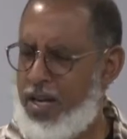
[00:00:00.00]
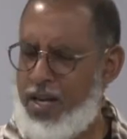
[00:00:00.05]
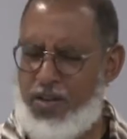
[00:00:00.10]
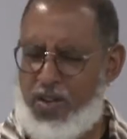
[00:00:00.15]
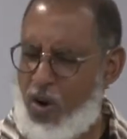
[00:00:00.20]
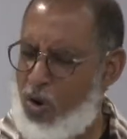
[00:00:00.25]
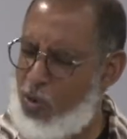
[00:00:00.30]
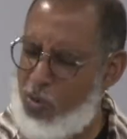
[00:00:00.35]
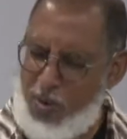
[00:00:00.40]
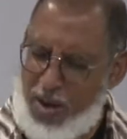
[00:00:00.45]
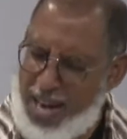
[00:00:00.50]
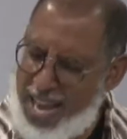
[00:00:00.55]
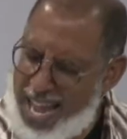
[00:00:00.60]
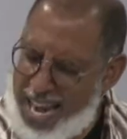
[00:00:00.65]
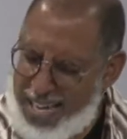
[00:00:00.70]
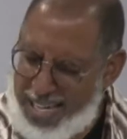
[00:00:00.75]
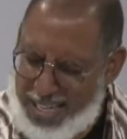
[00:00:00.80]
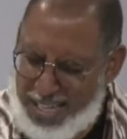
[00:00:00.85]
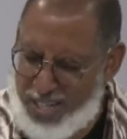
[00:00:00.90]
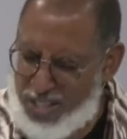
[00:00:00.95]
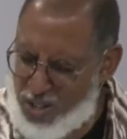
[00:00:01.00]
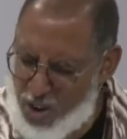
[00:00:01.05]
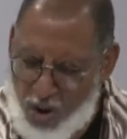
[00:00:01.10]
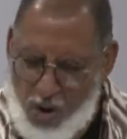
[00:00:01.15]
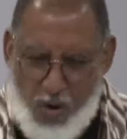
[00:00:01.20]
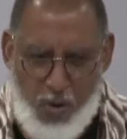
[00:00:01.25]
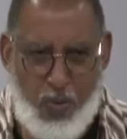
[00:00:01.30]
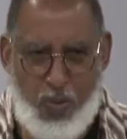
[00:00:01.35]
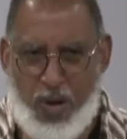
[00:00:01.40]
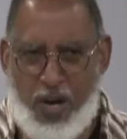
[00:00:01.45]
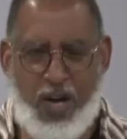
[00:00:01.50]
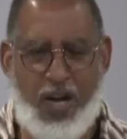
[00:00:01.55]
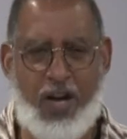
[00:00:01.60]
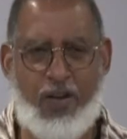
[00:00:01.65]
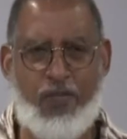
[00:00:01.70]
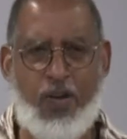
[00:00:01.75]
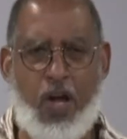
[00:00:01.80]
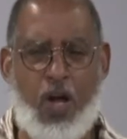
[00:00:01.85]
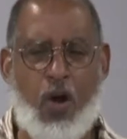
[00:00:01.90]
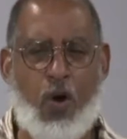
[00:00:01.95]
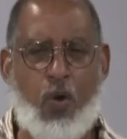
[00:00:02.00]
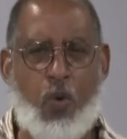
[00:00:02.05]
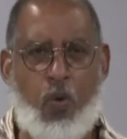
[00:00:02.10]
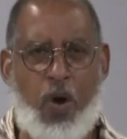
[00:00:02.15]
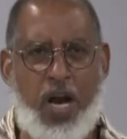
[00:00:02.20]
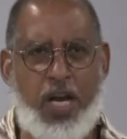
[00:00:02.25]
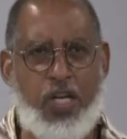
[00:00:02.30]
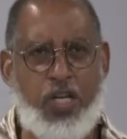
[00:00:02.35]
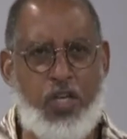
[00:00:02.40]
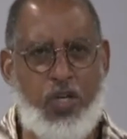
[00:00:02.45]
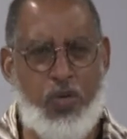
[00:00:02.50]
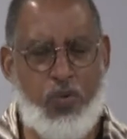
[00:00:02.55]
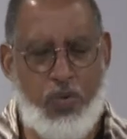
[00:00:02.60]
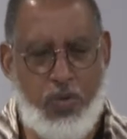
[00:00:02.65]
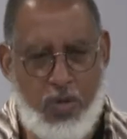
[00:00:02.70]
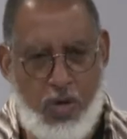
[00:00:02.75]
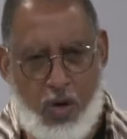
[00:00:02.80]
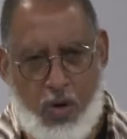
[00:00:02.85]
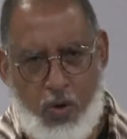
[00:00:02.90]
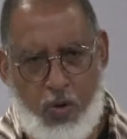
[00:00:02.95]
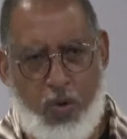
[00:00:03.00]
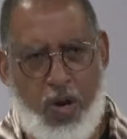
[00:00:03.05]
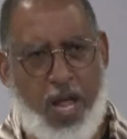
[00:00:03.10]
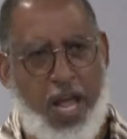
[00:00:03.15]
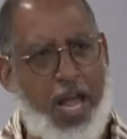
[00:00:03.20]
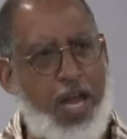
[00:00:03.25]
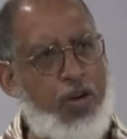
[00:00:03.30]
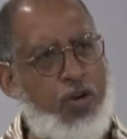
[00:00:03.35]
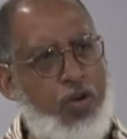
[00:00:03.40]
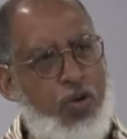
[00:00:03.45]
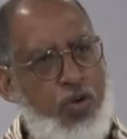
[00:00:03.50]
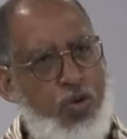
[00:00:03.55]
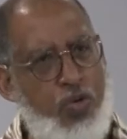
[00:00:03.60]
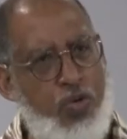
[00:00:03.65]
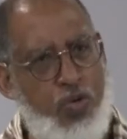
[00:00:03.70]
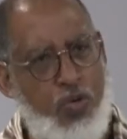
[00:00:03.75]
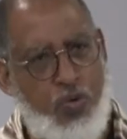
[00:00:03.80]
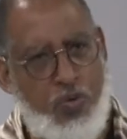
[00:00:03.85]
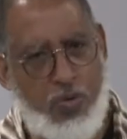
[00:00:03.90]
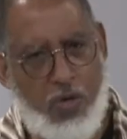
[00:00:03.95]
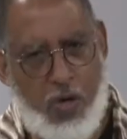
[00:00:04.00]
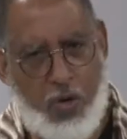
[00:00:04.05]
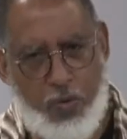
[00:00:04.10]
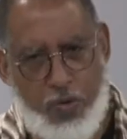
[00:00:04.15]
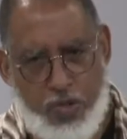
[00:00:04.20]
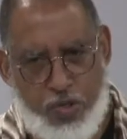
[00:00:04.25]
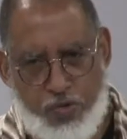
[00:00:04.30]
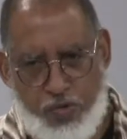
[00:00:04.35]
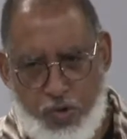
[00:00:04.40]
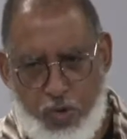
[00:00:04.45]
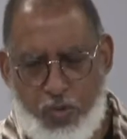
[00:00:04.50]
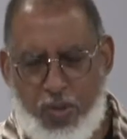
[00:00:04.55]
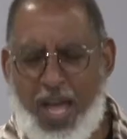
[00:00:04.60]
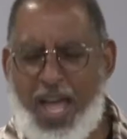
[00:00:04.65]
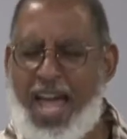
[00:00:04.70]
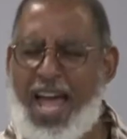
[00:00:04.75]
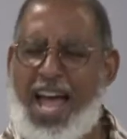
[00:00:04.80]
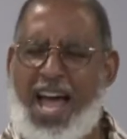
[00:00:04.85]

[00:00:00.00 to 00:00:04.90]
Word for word: Don't let go of what you know and who you know is truth.